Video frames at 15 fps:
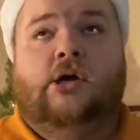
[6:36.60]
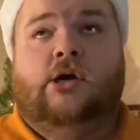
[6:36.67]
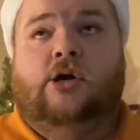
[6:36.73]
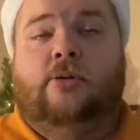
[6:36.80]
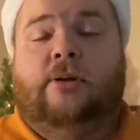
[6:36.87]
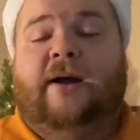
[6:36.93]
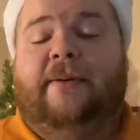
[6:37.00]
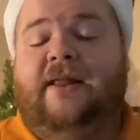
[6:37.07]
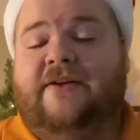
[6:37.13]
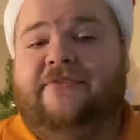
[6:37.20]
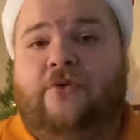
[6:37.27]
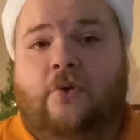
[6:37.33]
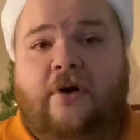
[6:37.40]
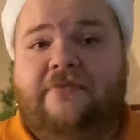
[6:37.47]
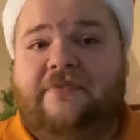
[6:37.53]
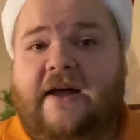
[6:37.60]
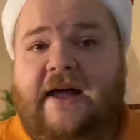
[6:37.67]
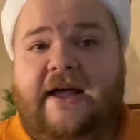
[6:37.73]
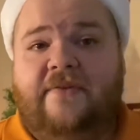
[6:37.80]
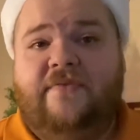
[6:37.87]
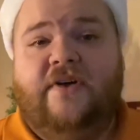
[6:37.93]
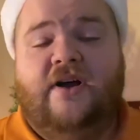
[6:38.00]
probably like four or
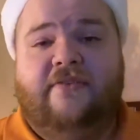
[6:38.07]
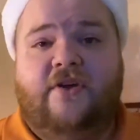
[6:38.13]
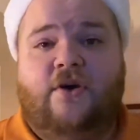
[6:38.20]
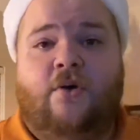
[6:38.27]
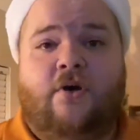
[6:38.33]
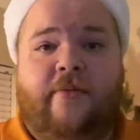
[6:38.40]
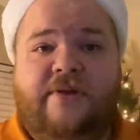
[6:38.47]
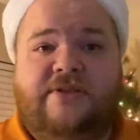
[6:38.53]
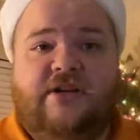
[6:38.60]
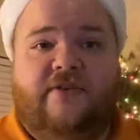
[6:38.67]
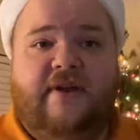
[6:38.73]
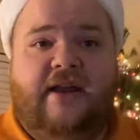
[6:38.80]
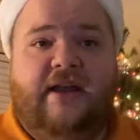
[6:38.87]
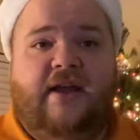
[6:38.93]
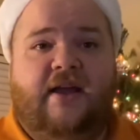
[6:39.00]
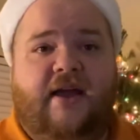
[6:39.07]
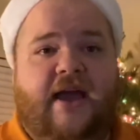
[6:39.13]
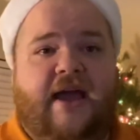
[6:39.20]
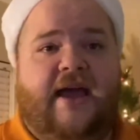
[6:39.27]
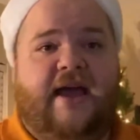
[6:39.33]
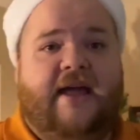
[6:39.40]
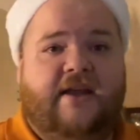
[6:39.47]
five of their ornaments already
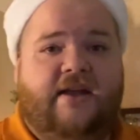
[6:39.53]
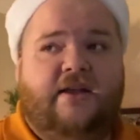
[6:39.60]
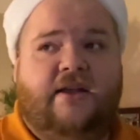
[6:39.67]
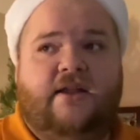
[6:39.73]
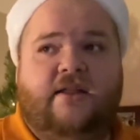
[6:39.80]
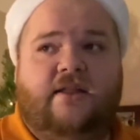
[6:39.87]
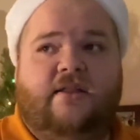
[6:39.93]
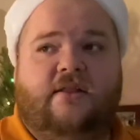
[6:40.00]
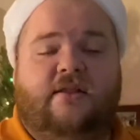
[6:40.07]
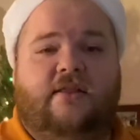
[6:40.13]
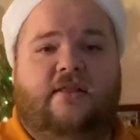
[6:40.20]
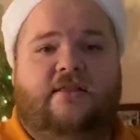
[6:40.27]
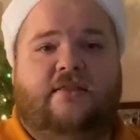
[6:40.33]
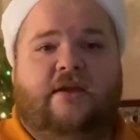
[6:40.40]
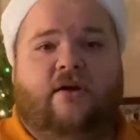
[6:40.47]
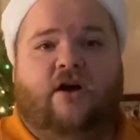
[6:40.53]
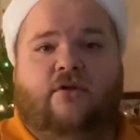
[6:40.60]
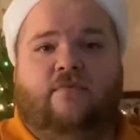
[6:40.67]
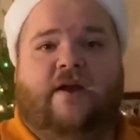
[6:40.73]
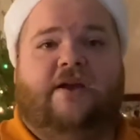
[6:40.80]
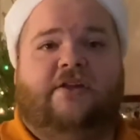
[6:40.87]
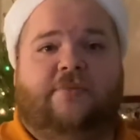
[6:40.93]
and they're all
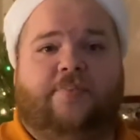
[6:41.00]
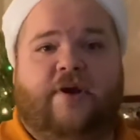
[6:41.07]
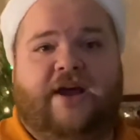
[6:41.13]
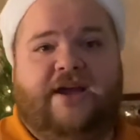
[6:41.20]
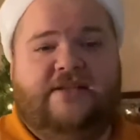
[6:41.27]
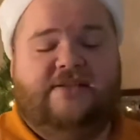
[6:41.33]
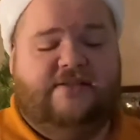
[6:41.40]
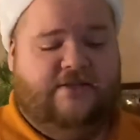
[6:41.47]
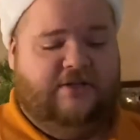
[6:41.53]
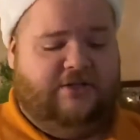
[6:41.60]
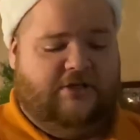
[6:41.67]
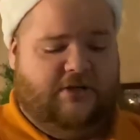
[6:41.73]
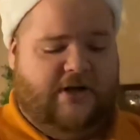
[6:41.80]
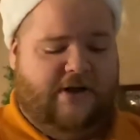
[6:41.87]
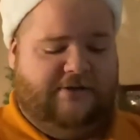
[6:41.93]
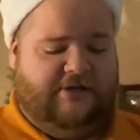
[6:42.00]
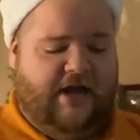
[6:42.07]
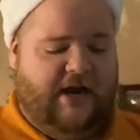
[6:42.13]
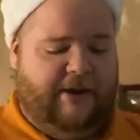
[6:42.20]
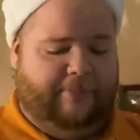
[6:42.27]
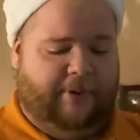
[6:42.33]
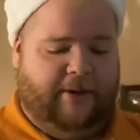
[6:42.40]
regular priced. So I was
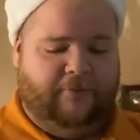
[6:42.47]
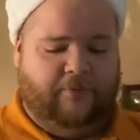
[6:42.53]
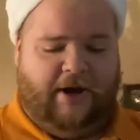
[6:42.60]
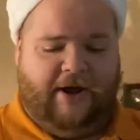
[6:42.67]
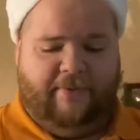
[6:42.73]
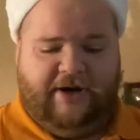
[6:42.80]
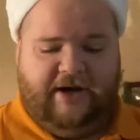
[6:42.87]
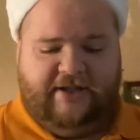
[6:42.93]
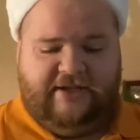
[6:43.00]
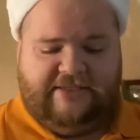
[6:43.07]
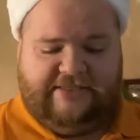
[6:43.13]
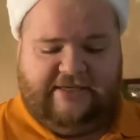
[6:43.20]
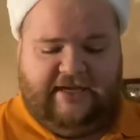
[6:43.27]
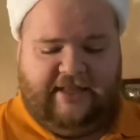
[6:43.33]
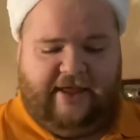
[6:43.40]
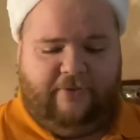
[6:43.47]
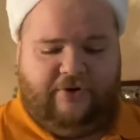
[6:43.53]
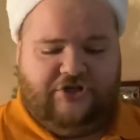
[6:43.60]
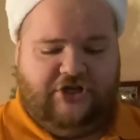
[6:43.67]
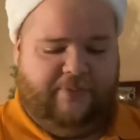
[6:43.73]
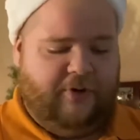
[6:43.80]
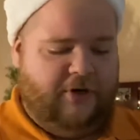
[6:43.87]
kind of bummed when I went in to see they were
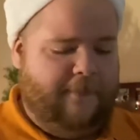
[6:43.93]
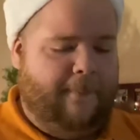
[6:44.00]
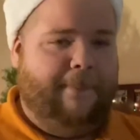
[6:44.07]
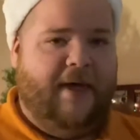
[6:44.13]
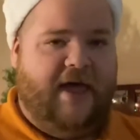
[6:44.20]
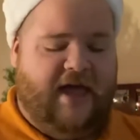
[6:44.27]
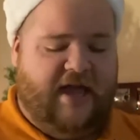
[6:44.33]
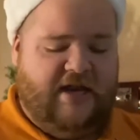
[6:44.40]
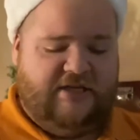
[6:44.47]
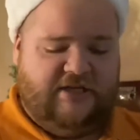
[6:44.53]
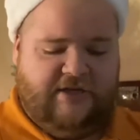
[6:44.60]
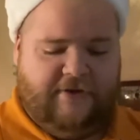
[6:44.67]
cheaper, but